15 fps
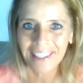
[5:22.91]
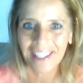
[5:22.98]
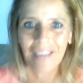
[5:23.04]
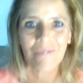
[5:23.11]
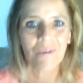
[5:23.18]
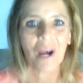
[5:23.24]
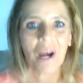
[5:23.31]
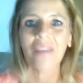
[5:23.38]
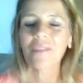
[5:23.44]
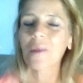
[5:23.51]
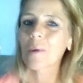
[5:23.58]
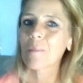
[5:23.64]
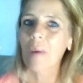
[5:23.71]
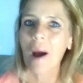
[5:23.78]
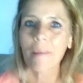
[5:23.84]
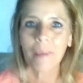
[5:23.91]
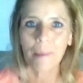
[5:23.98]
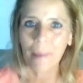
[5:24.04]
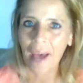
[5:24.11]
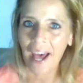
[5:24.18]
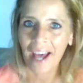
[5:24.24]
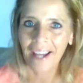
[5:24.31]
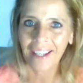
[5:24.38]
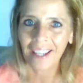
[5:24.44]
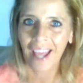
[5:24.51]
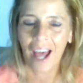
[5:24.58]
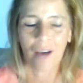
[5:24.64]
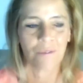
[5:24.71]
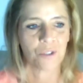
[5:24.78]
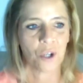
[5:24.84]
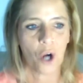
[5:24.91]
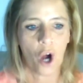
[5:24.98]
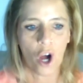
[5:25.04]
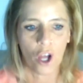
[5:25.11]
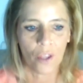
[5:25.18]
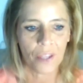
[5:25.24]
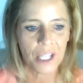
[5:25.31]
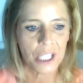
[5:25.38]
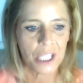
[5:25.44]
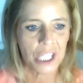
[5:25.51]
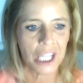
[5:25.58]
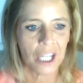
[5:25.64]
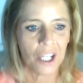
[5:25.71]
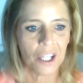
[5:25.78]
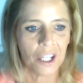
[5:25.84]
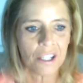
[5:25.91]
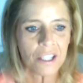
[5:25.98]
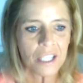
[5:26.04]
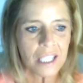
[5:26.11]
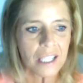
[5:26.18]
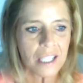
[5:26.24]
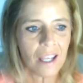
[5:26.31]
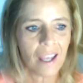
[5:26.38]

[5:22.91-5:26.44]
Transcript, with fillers: They've got their mama back after all these years,